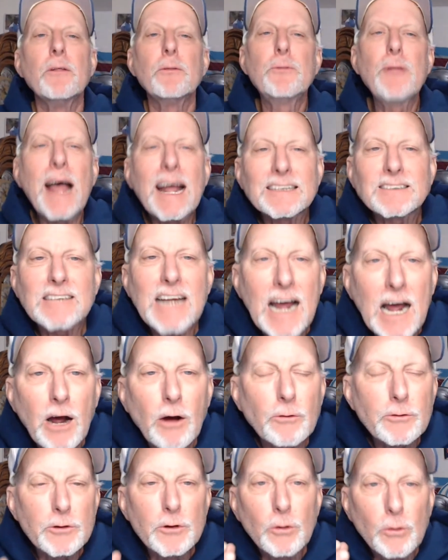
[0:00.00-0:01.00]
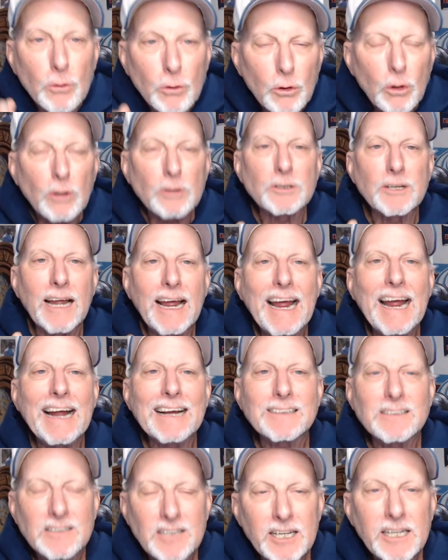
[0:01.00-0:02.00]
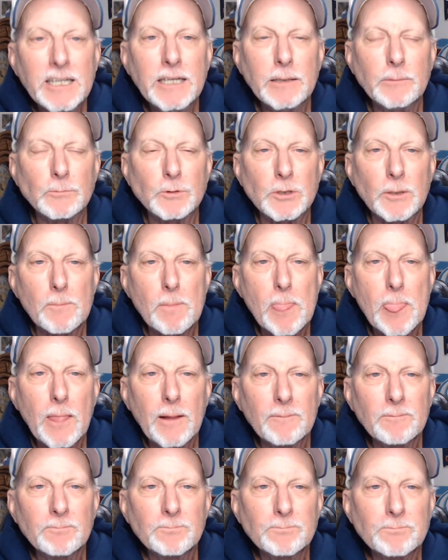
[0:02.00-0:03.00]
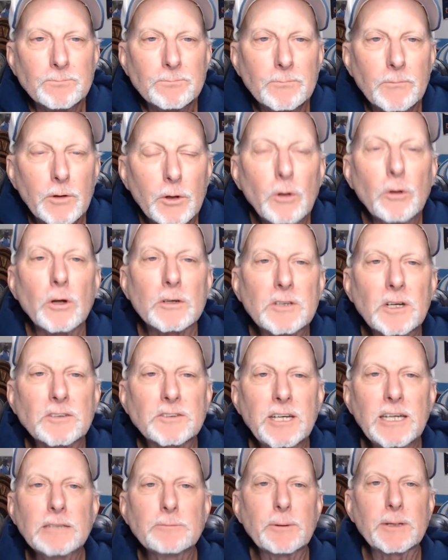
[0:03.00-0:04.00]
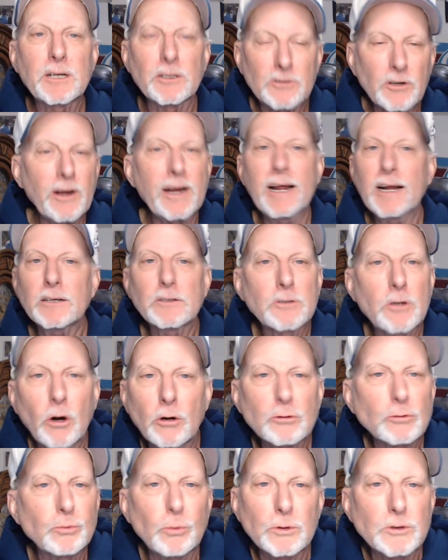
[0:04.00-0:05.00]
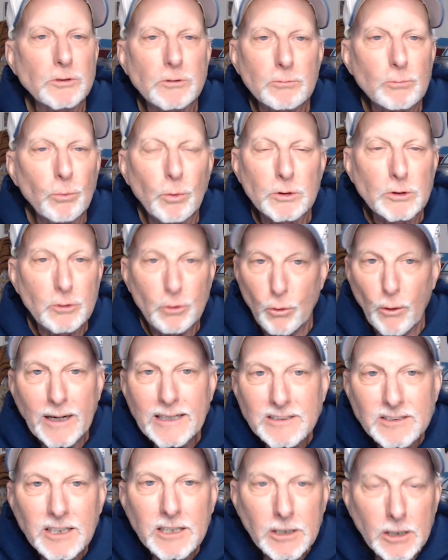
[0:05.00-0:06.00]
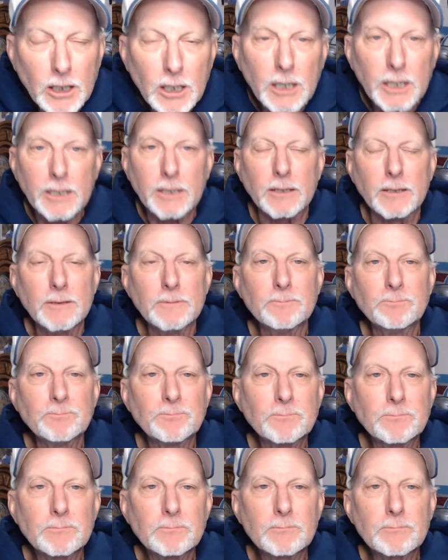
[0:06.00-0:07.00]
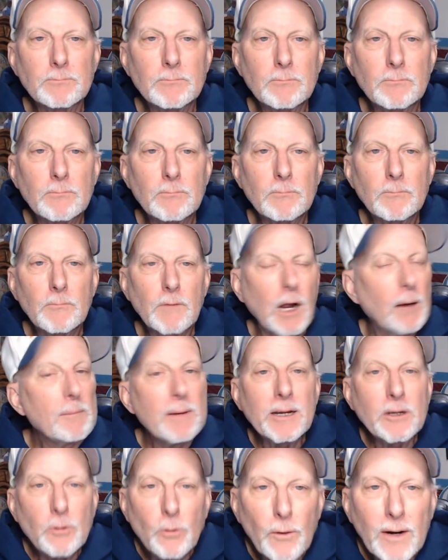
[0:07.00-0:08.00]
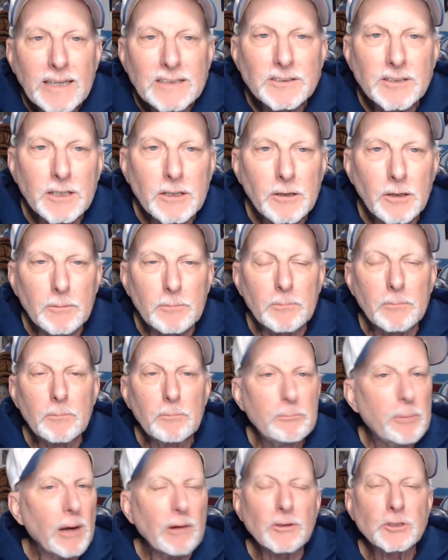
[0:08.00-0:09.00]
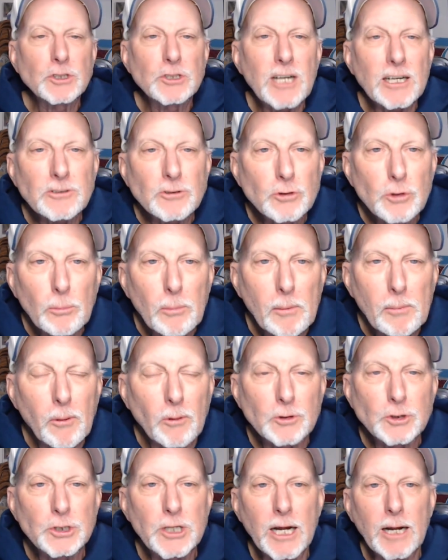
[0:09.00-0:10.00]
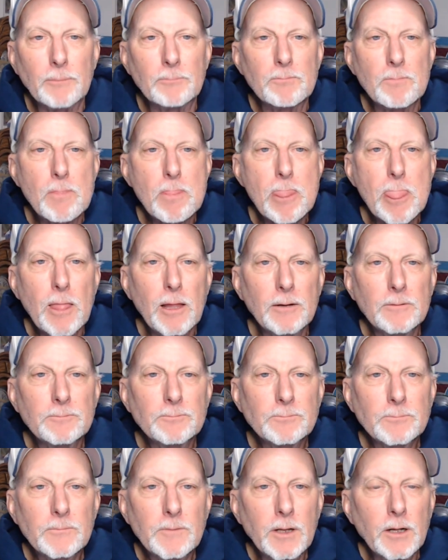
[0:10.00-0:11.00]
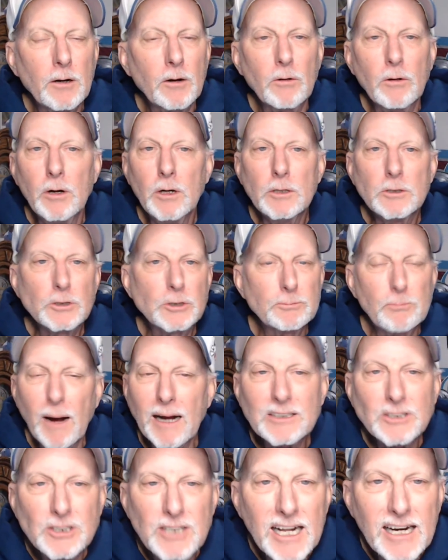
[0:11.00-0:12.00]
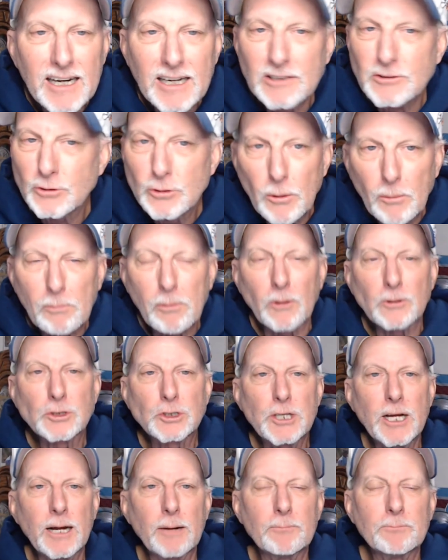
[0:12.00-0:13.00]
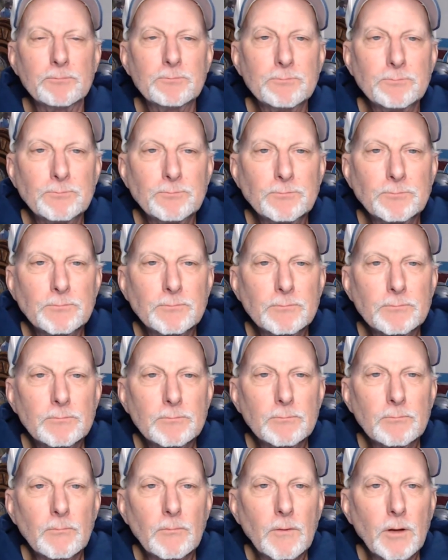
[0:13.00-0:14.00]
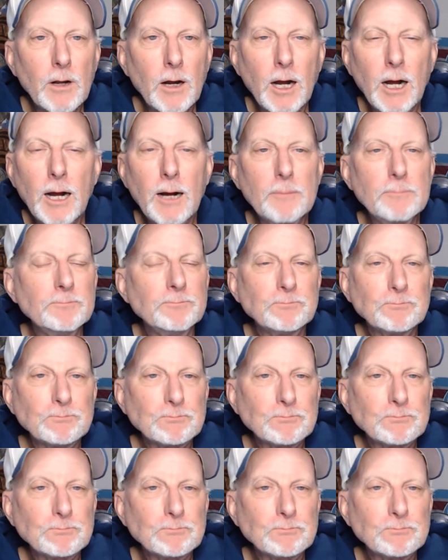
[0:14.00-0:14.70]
That's how you looked at teams. You looked at teams because our head coach was crazy good. I mean, crazy good. Belichick Super Bowl champ. You know, Mike Shanahan Super Bowl champ. Tom.